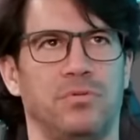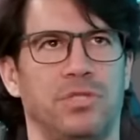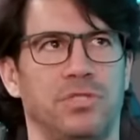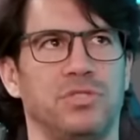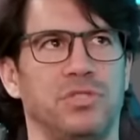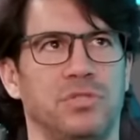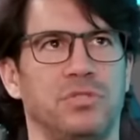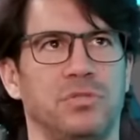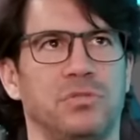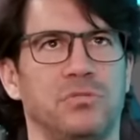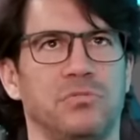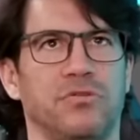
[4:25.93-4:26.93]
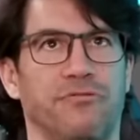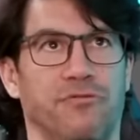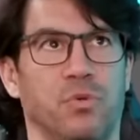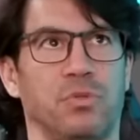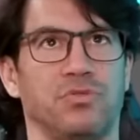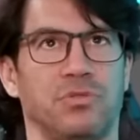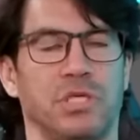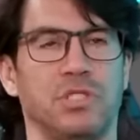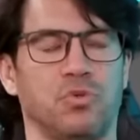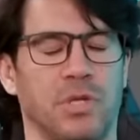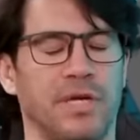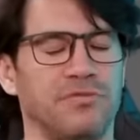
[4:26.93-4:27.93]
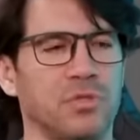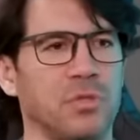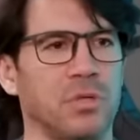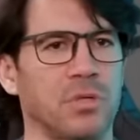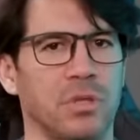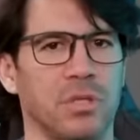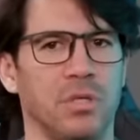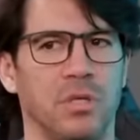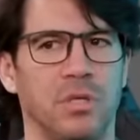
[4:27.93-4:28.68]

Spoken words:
This is the force that drives Earth.